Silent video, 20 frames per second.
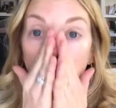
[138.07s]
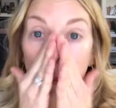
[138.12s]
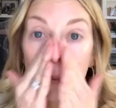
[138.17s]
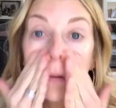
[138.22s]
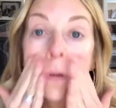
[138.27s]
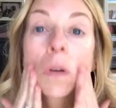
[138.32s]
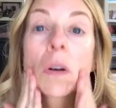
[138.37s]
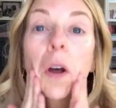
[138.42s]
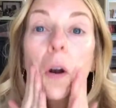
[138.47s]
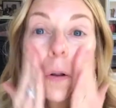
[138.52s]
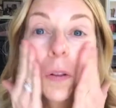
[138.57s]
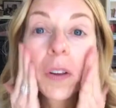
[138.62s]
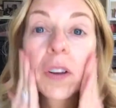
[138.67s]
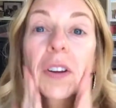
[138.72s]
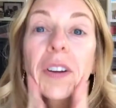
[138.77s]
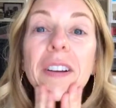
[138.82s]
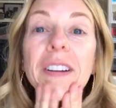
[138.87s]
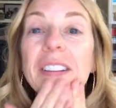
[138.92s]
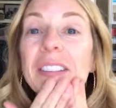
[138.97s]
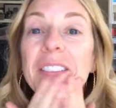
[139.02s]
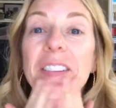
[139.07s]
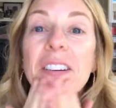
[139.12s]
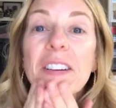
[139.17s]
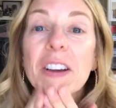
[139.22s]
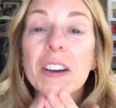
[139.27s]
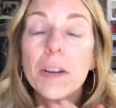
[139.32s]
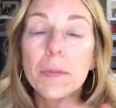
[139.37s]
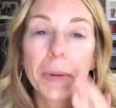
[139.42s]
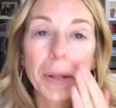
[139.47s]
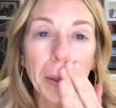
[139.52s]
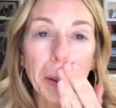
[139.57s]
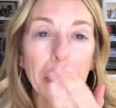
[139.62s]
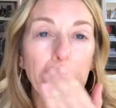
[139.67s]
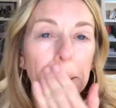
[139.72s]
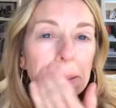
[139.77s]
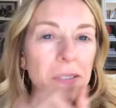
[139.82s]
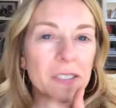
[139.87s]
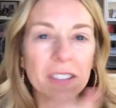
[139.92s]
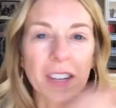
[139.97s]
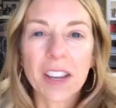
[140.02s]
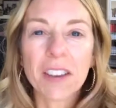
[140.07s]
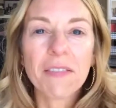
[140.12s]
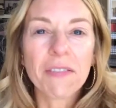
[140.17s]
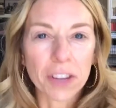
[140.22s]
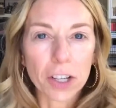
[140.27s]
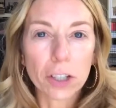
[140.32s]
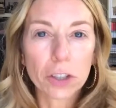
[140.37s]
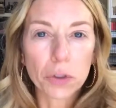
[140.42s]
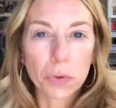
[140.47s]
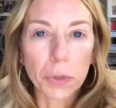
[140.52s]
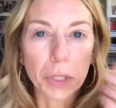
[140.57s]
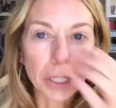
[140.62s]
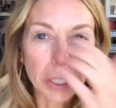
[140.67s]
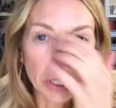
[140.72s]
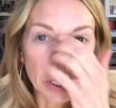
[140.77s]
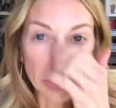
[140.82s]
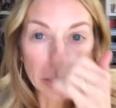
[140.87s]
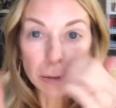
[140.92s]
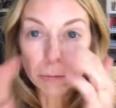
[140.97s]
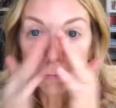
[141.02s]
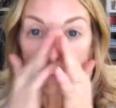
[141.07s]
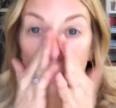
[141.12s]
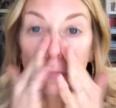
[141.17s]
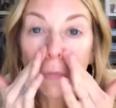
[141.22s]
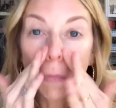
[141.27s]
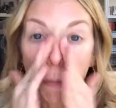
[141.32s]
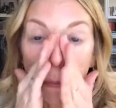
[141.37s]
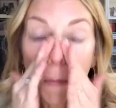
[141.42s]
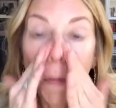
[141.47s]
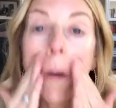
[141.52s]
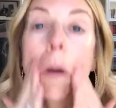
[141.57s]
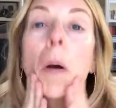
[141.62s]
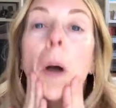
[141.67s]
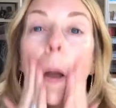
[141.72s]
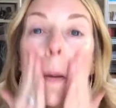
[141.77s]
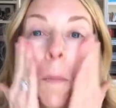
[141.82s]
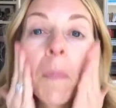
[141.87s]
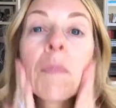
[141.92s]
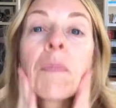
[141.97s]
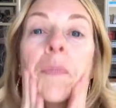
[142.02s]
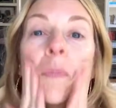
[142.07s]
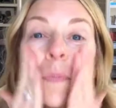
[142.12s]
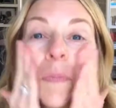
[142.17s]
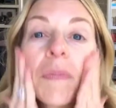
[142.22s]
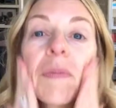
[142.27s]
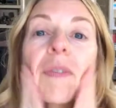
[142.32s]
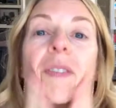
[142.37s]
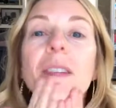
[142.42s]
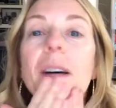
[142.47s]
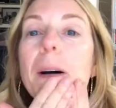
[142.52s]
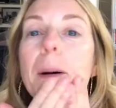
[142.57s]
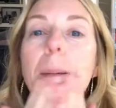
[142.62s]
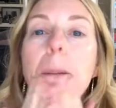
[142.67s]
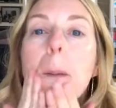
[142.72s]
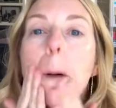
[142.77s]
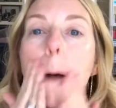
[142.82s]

So not only are you gonna look good, but like your skin feels really good. Okay, so,